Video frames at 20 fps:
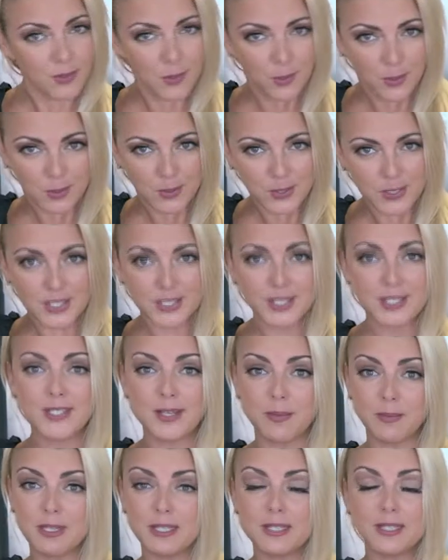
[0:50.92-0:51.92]
noodles and
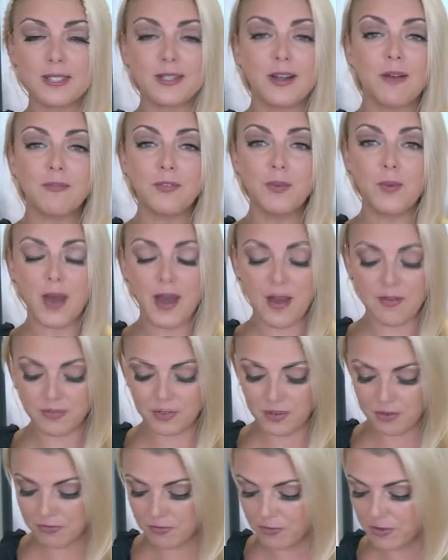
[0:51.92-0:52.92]
some of the stuff you have
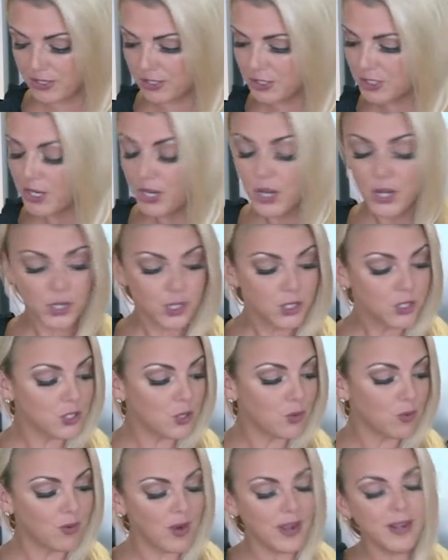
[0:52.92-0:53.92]
in your fridge.
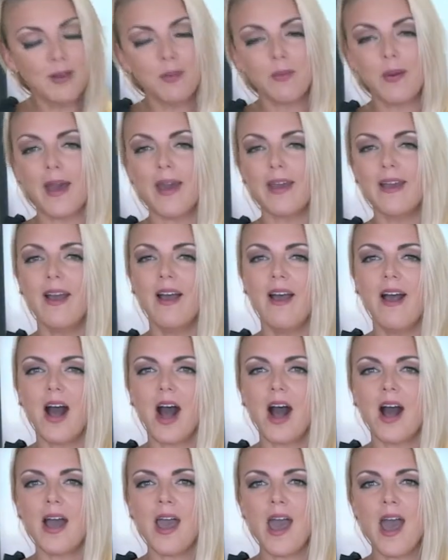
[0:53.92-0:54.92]
So right away,
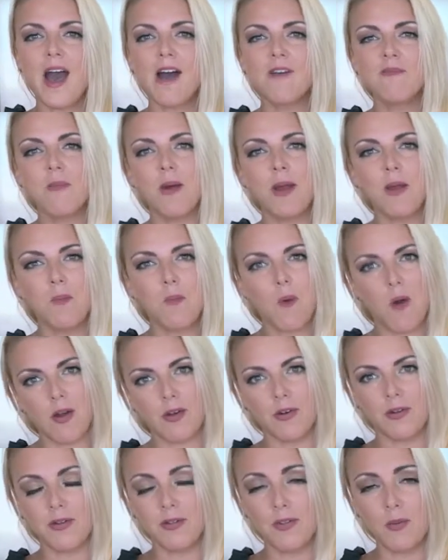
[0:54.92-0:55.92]
I have my
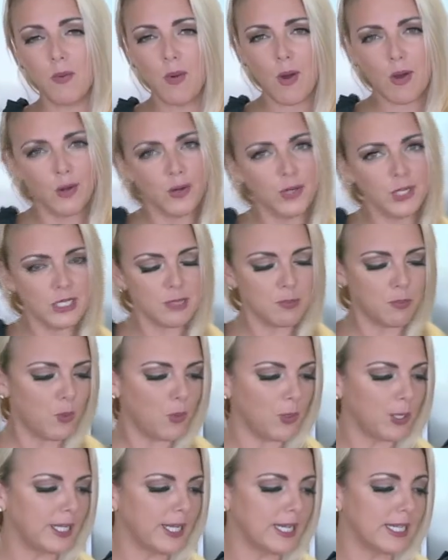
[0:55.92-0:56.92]
water, and the water is
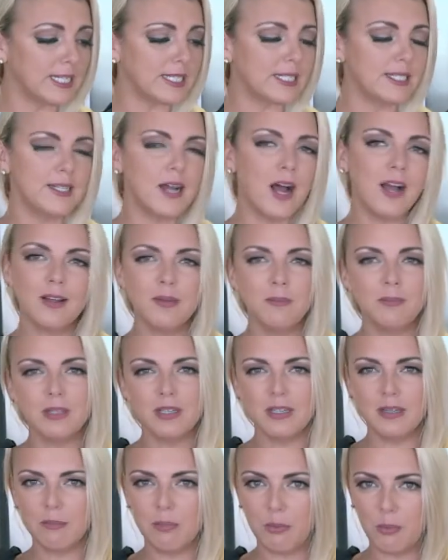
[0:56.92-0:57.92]
boiling. It's not
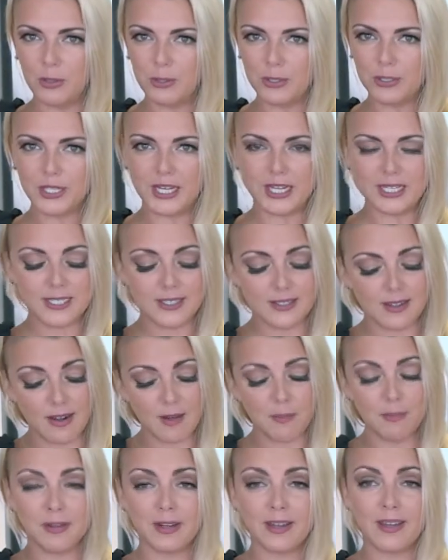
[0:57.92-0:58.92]
completely boiled yet, so
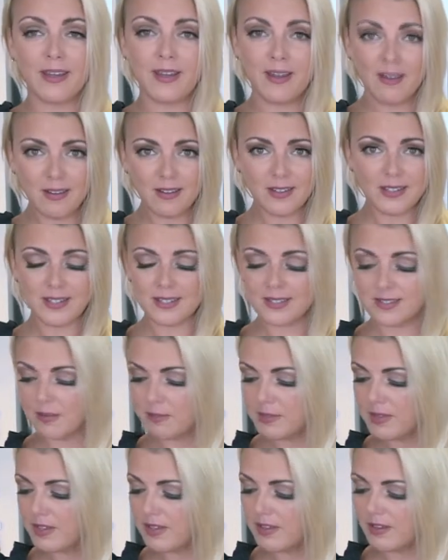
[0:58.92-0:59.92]
I'm going to get on to
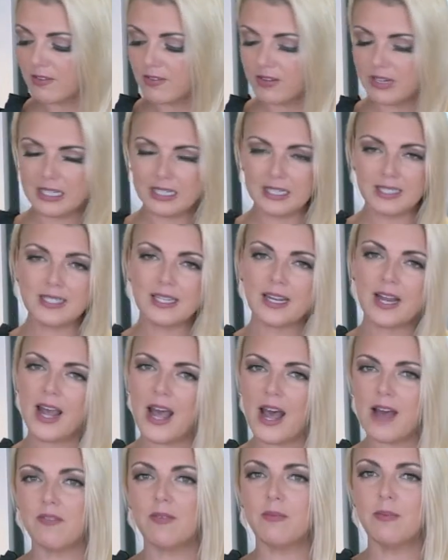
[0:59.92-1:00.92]
some of the ingredients that I
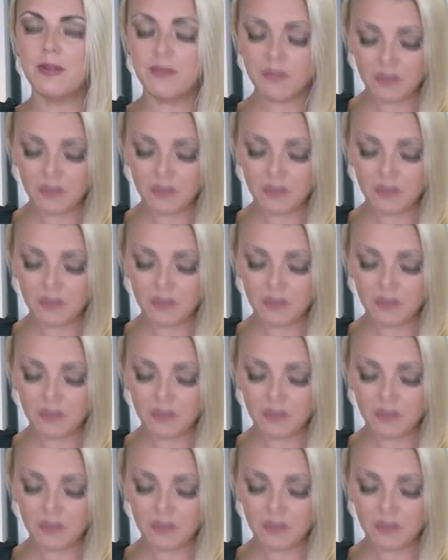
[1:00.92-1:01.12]
have in my